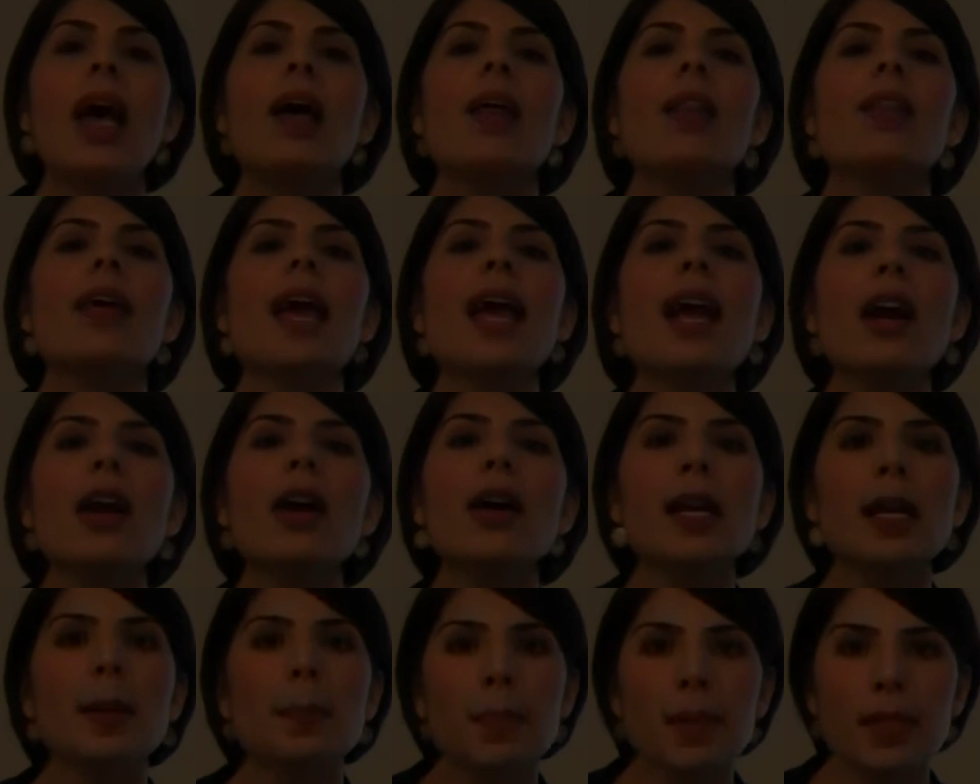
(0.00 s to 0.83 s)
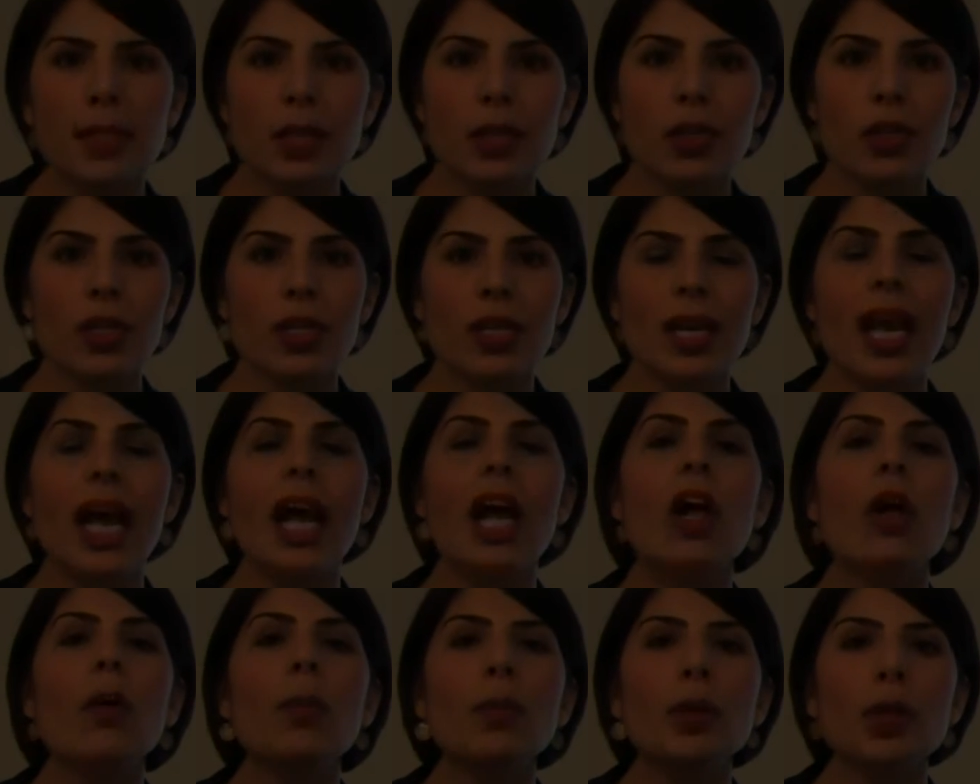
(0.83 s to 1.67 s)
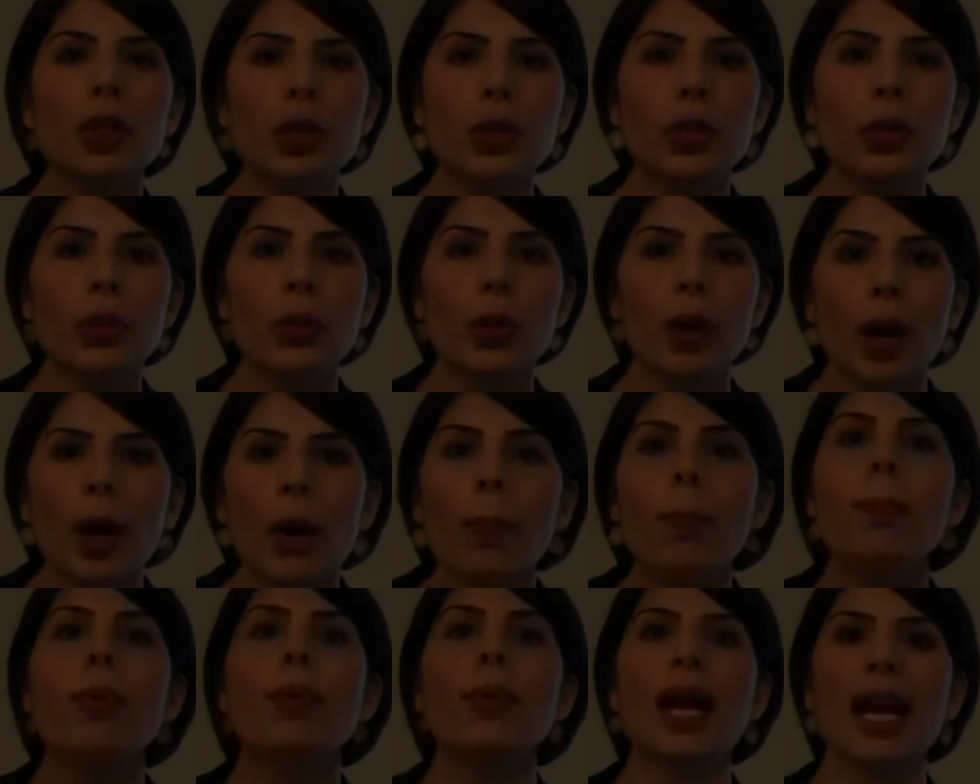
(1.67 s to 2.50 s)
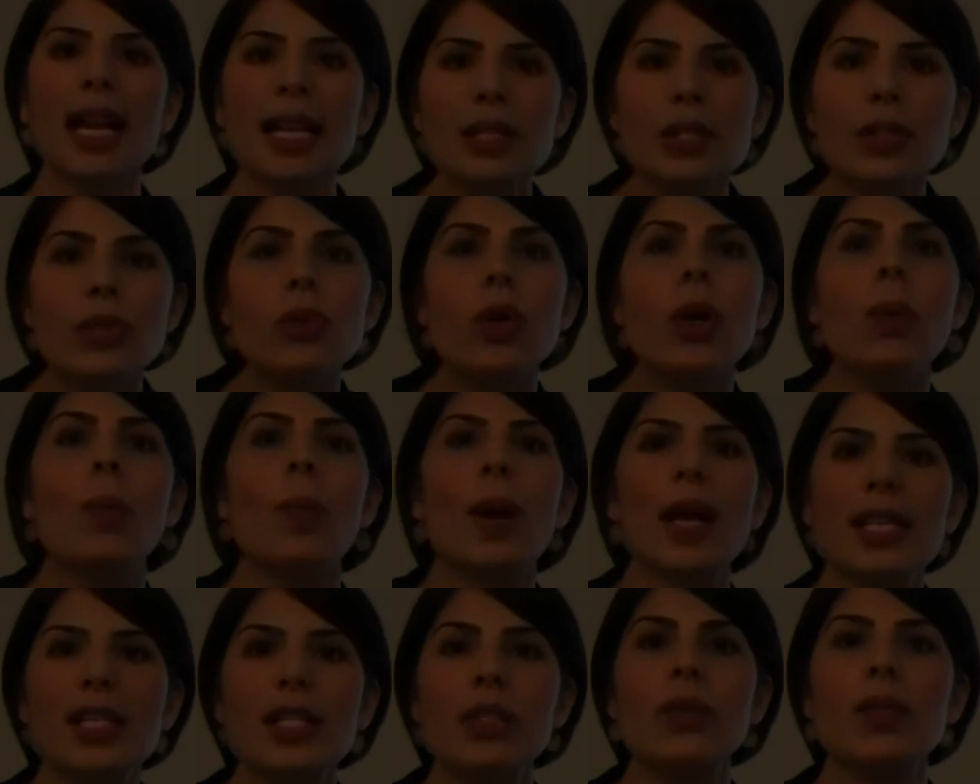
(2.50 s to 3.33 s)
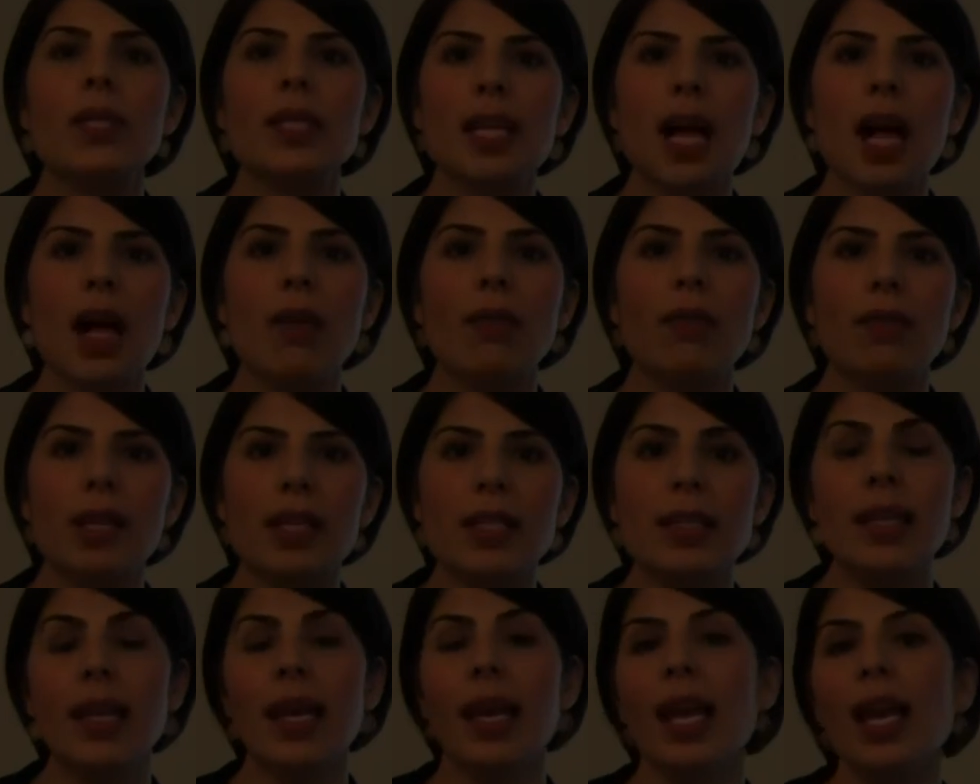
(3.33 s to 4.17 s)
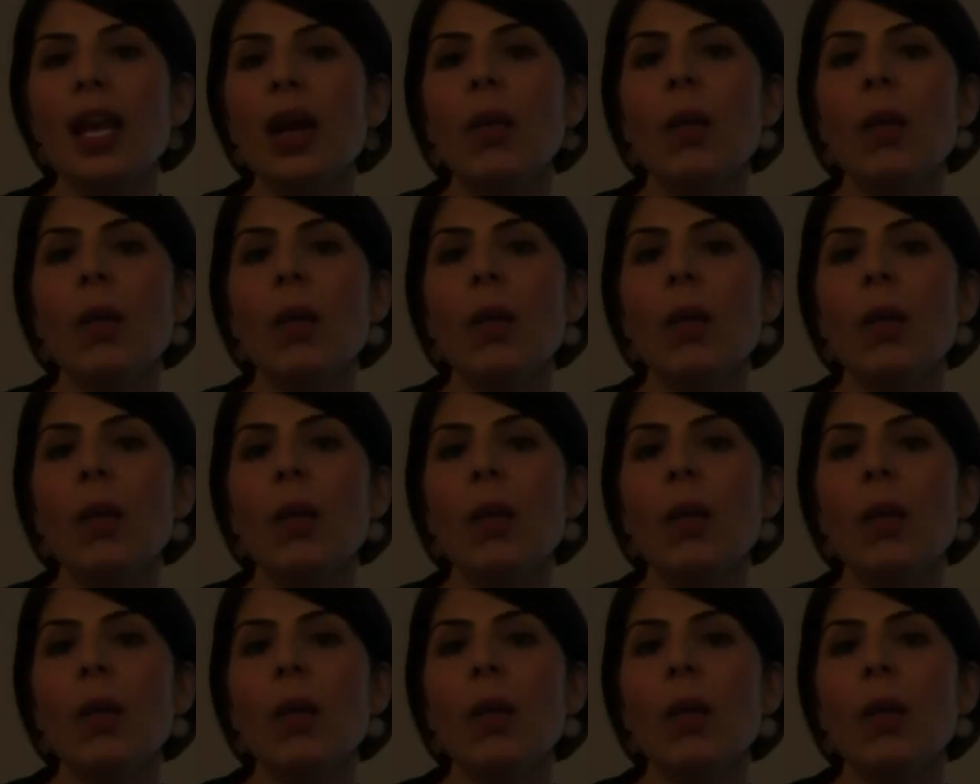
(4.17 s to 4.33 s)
they are in a position to help you brainstorm ways to resolve this in